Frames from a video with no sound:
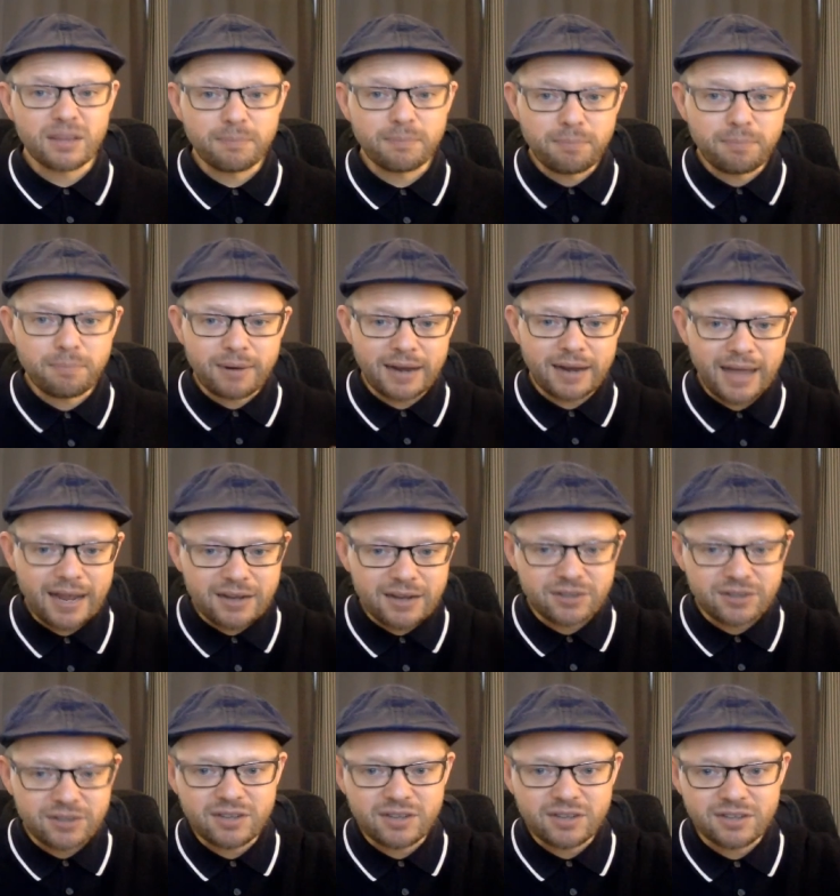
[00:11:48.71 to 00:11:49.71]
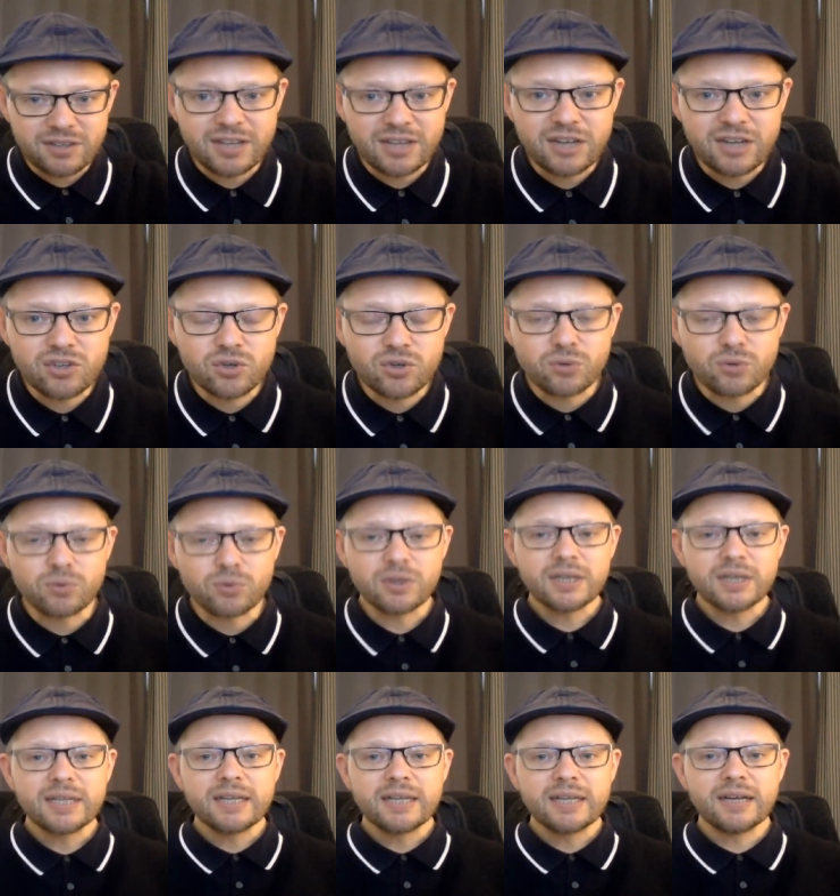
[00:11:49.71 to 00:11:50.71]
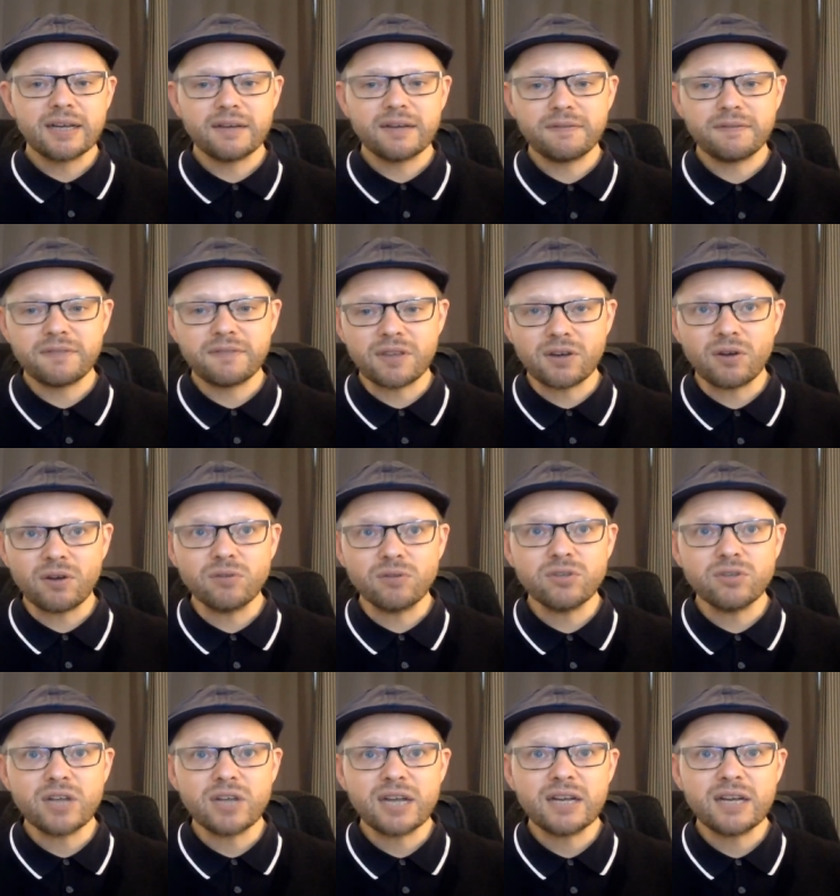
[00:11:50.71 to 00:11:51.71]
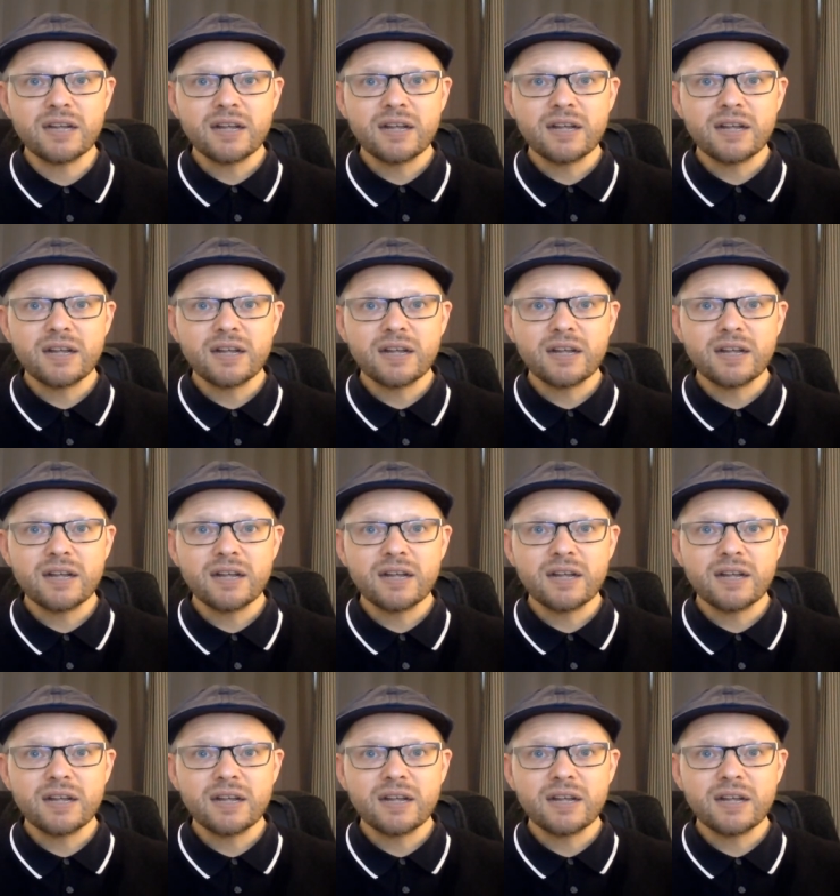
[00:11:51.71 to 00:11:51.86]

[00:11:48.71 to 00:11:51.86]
plan a schedule for the content,